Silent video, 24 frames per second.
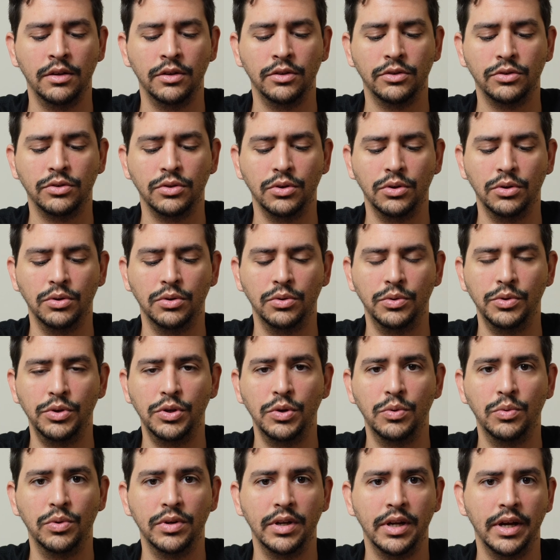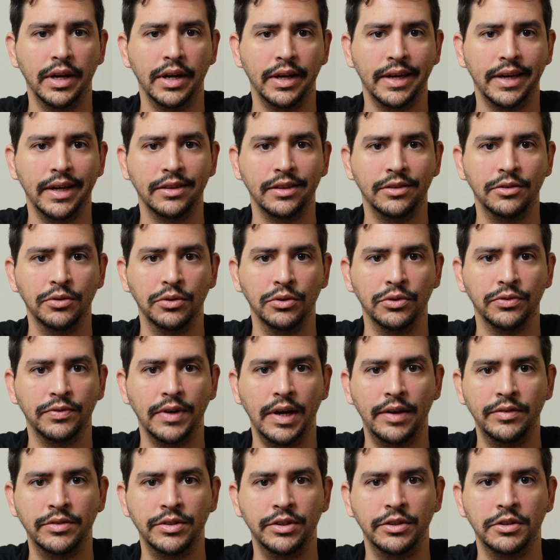so you would not get those
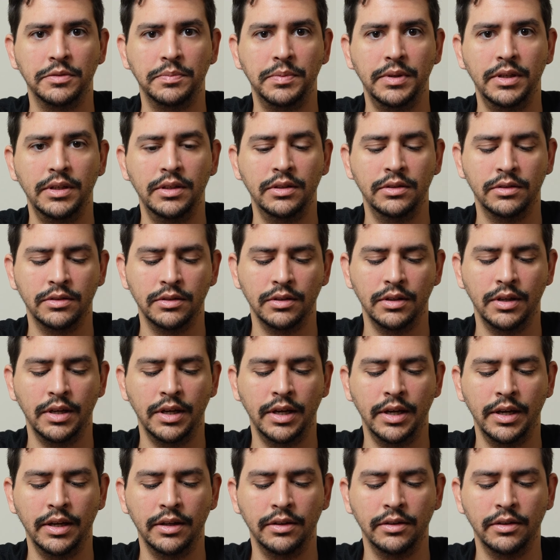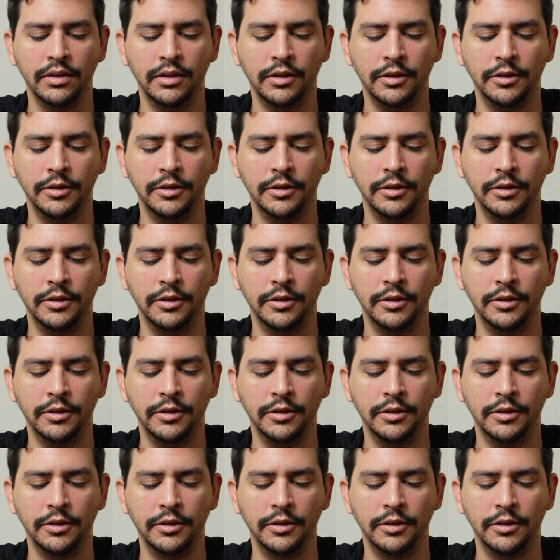5G speeds. And